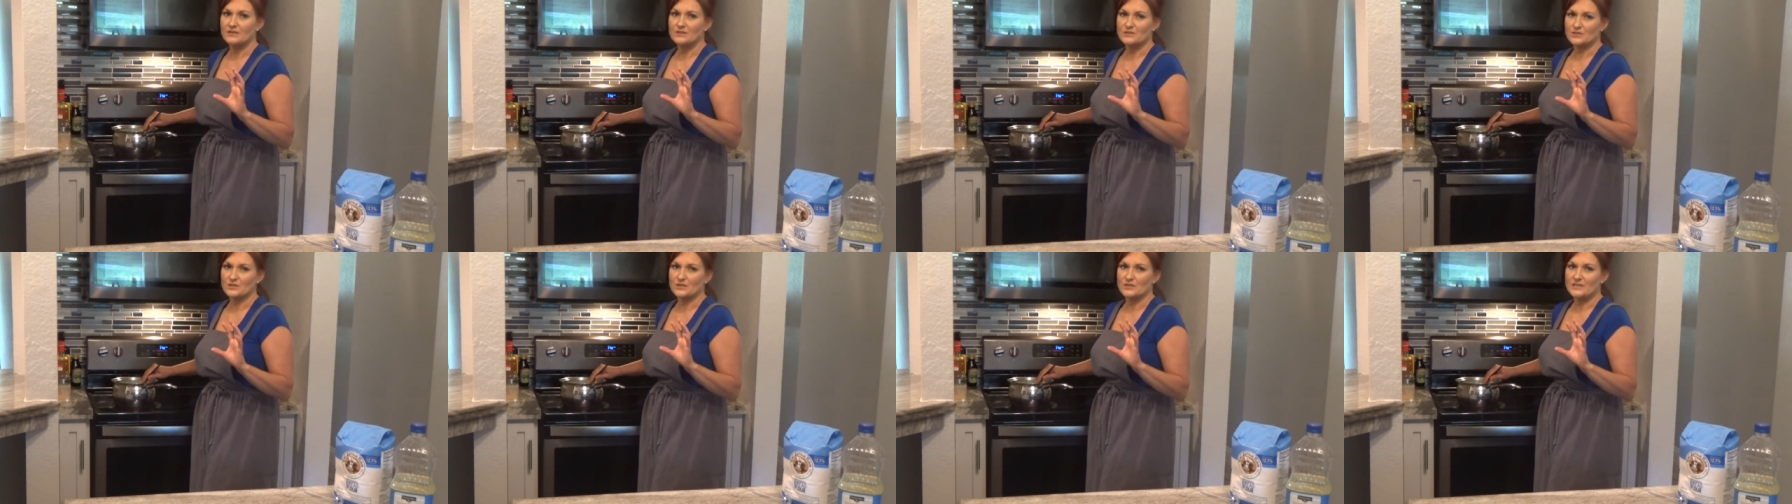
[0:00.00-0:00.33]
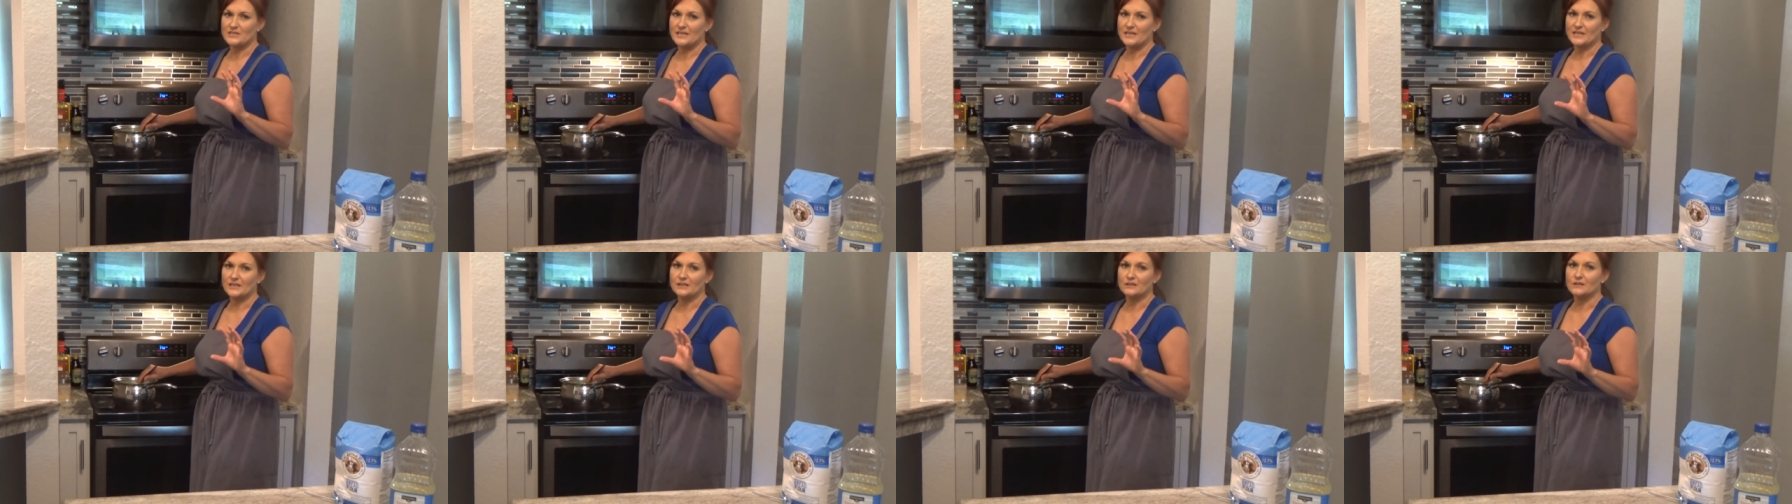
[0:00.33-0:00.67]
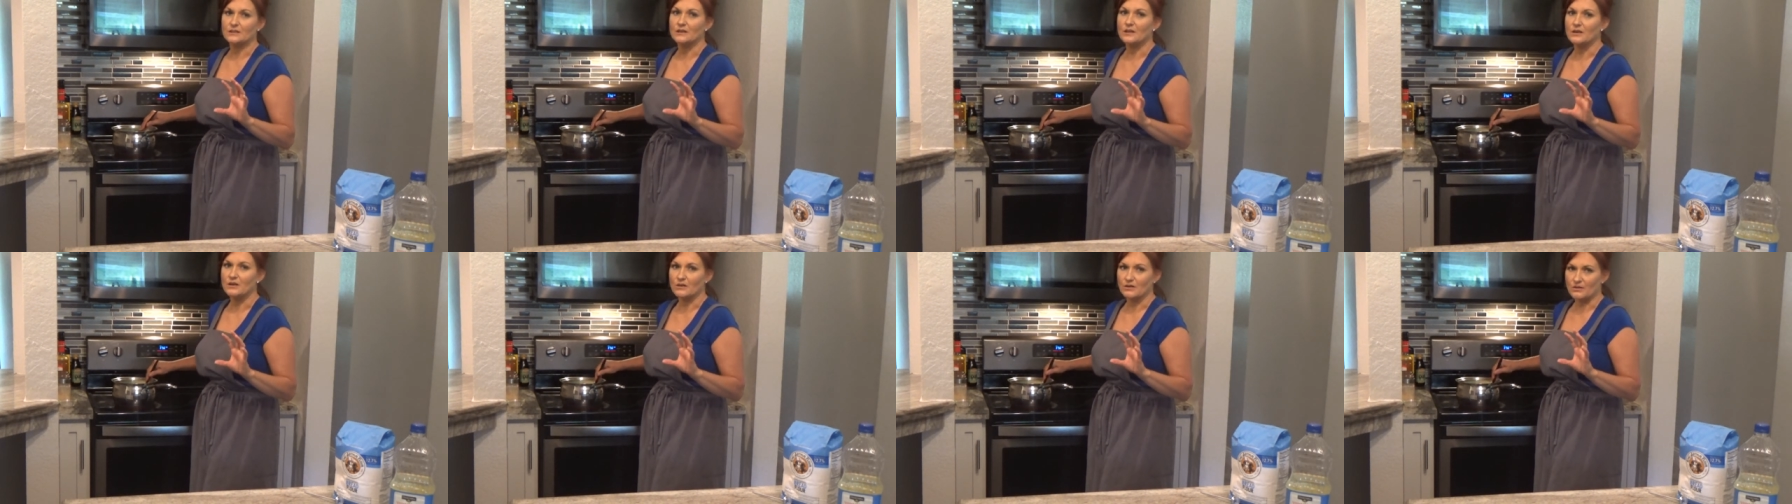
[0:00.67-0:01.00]
is going to take a little
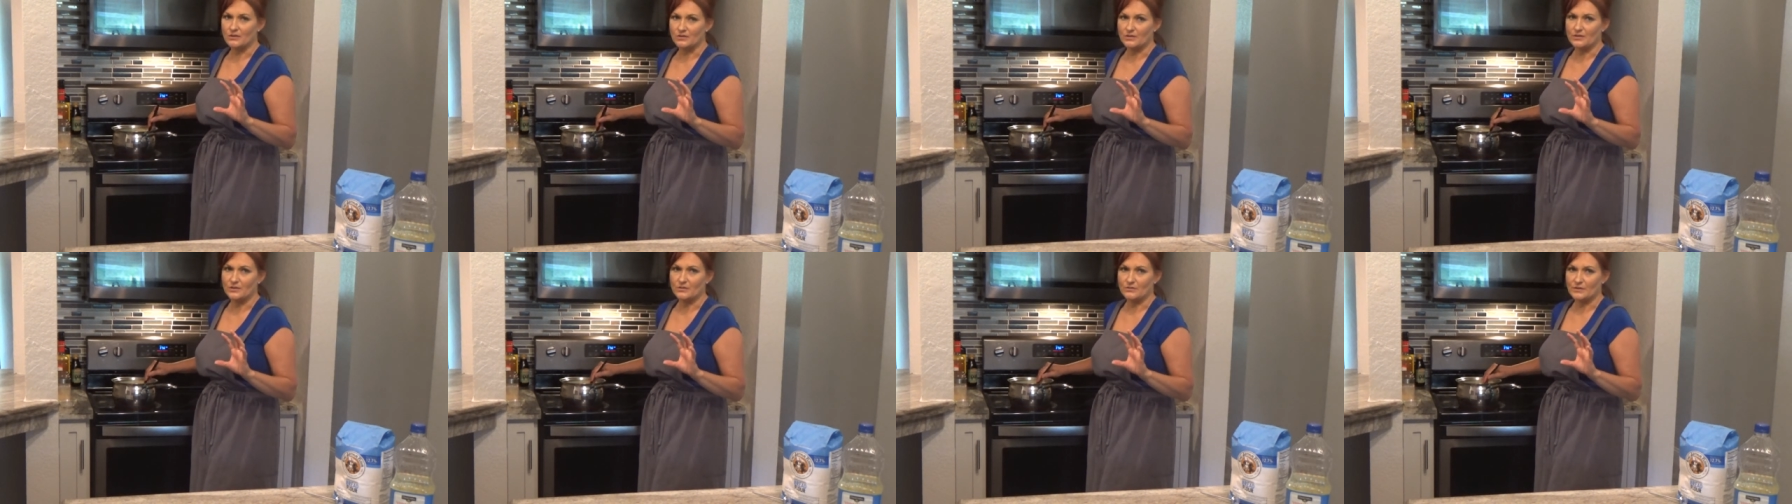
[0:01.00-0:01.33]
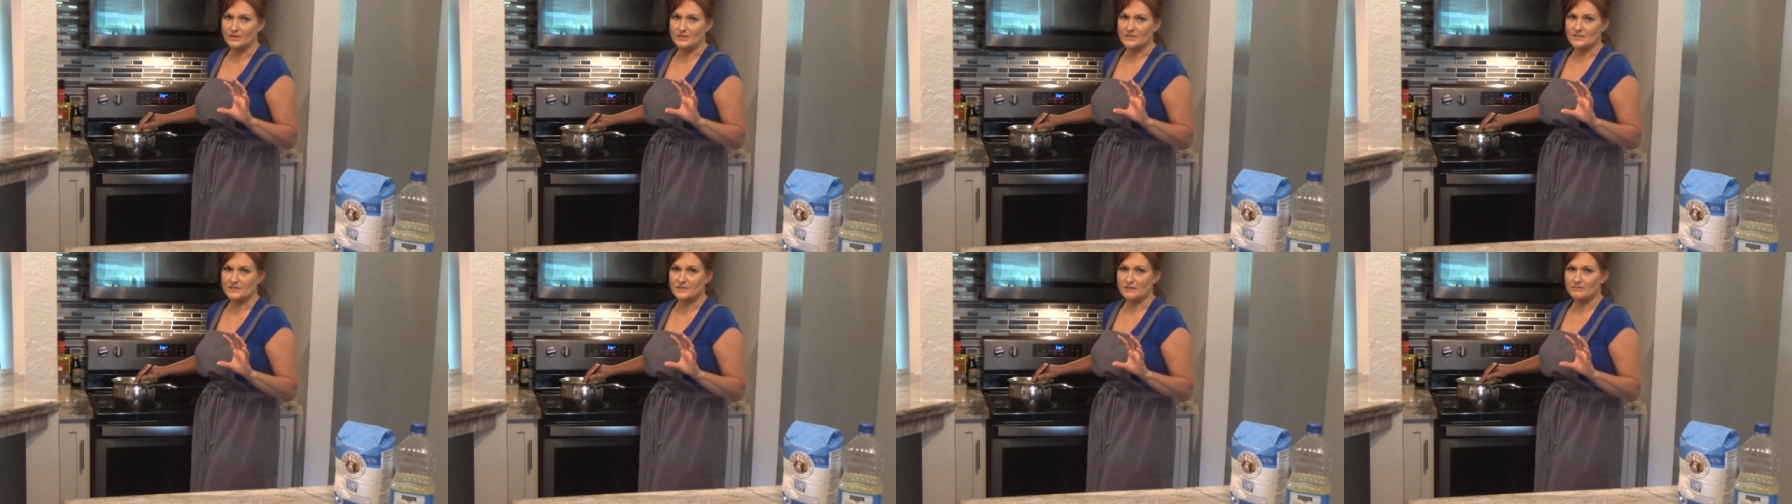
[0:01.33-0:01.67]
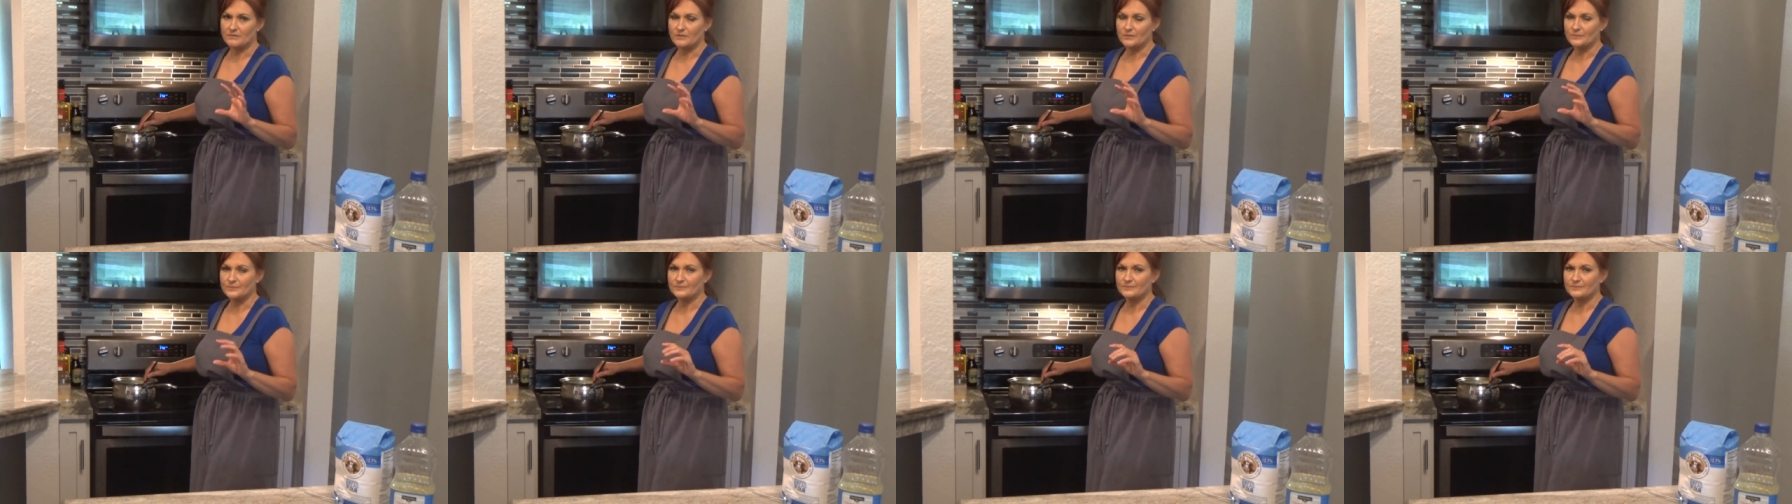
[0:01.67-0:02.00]
longer than the rest of them.